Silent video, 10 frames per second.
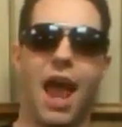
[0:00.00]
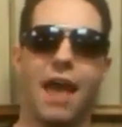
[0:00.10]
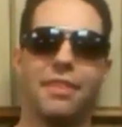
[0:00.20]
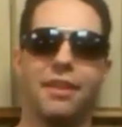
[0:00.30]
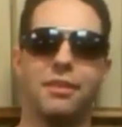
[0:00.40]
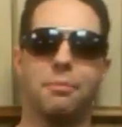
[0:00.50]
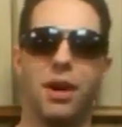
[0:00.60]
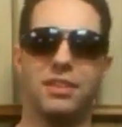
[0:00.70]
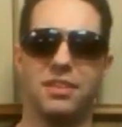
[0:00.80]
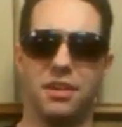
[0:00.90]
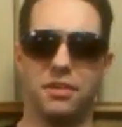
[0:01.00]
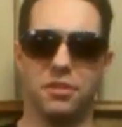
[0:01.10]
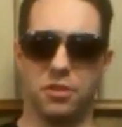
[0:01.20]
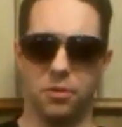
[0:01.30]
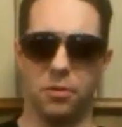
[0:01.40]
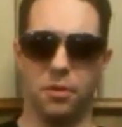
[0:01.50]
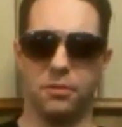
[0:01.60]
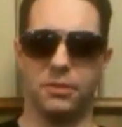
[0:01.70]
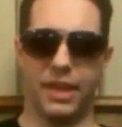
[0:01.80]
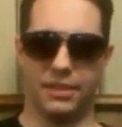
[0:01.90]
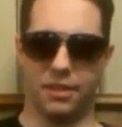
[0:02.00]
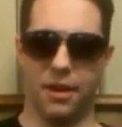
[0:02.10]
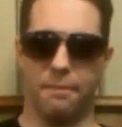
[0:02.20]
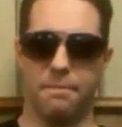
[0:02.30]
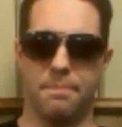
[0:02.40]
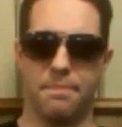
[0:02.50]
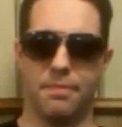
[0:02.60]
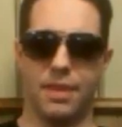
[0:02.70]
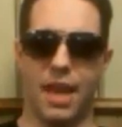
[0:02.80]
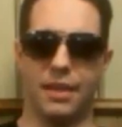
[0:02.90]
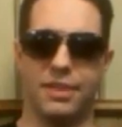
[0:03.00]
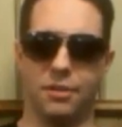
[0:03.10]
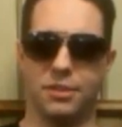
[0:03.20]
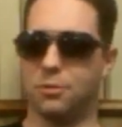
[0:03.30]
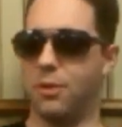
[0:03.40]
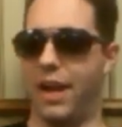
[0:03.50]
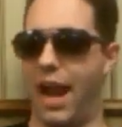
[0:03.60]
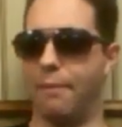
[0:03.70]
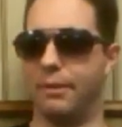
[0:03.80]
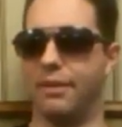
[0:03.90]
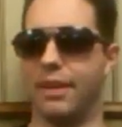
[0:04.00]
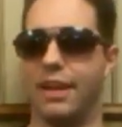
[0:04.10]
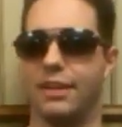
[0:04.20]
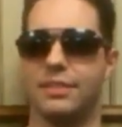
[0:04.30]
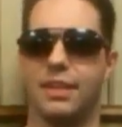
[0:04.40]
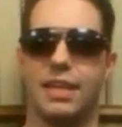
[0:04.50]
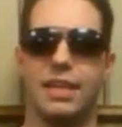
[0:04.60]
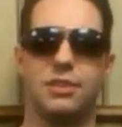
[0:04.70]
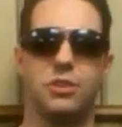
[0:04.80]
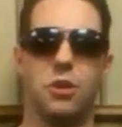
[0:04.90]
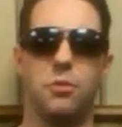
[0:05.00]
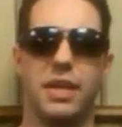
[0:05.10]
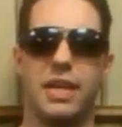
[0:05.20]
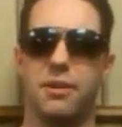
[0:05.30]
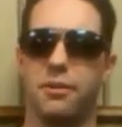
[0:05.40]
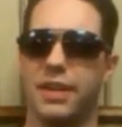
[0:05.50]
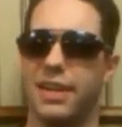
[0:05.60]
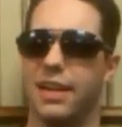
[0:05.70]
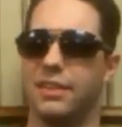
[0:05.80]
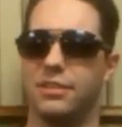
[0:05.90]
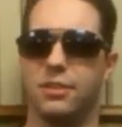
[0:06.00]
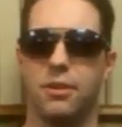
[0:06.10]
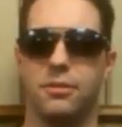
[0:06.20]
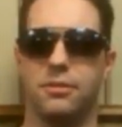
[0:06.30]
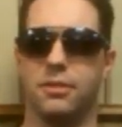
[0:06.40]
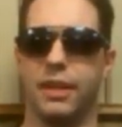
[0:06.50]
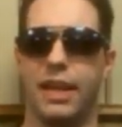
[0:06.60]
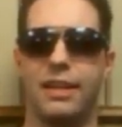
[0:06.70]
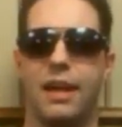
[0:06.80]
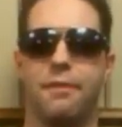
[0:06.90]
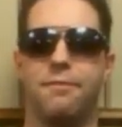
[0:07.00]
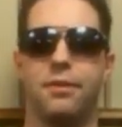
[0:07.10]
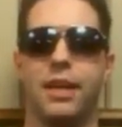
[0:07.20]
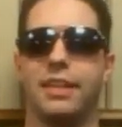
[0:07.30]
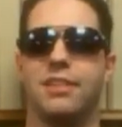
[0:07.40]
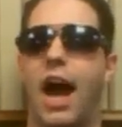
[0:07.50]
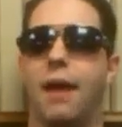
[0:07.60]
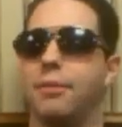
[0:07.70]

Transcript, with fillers: And then the president of the school gets up and tells us what happened, and it's it's so eerie and so like it, it felt like time